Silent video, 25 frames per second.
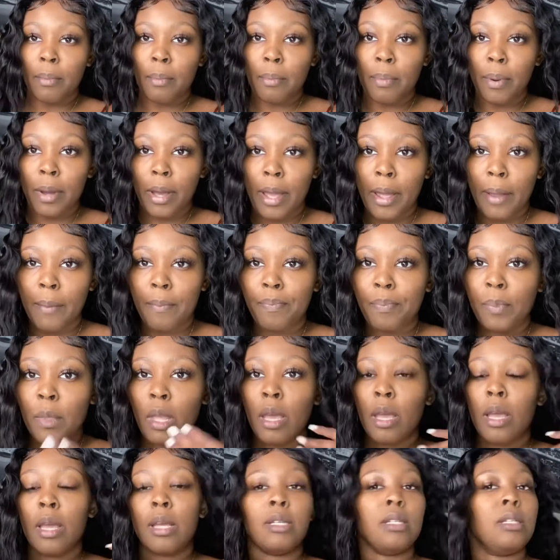But
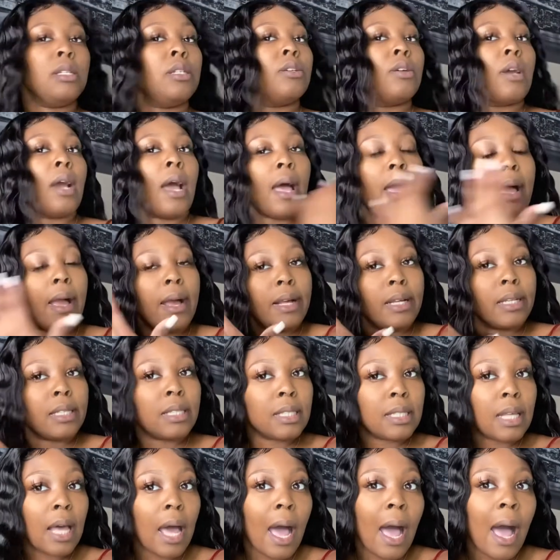you guys,
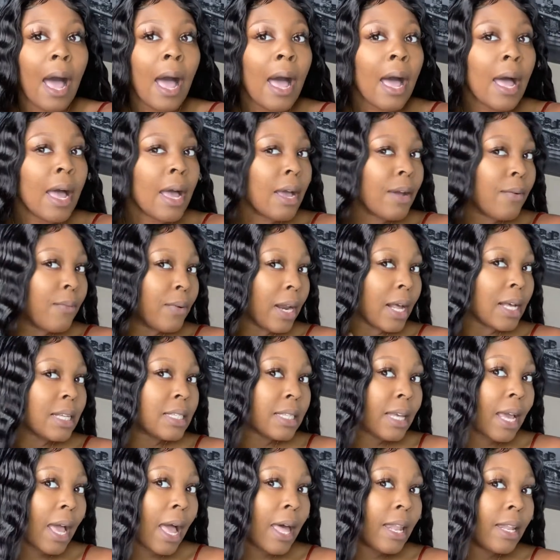I when I
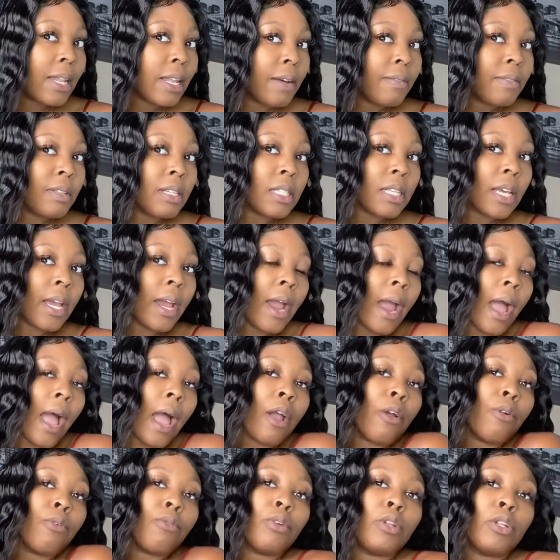say I love this hair, I
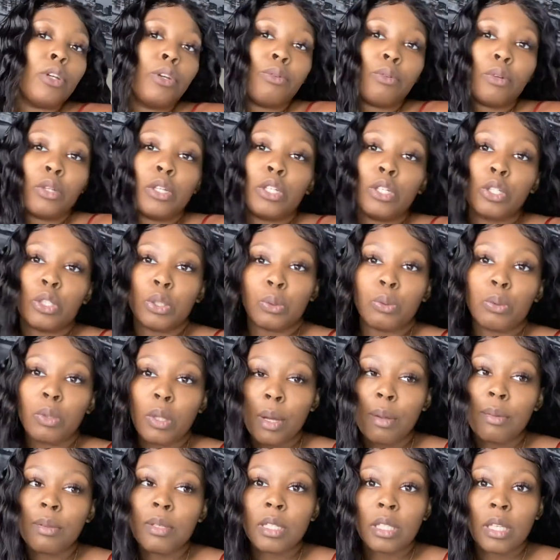really, really do
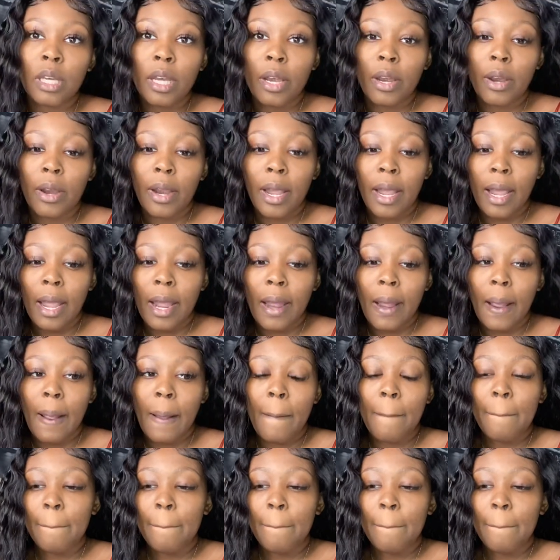love this hair. And